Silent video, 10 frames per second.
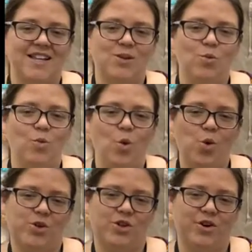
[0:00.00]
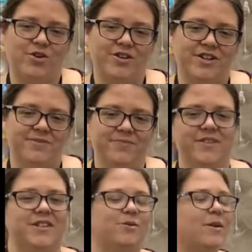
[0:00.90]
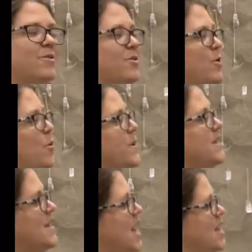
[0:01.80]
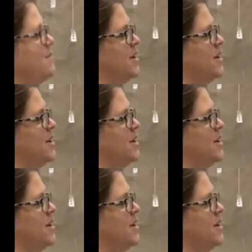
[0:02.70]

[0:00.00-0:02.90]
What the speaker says: a warthog. So I'm going to pop his name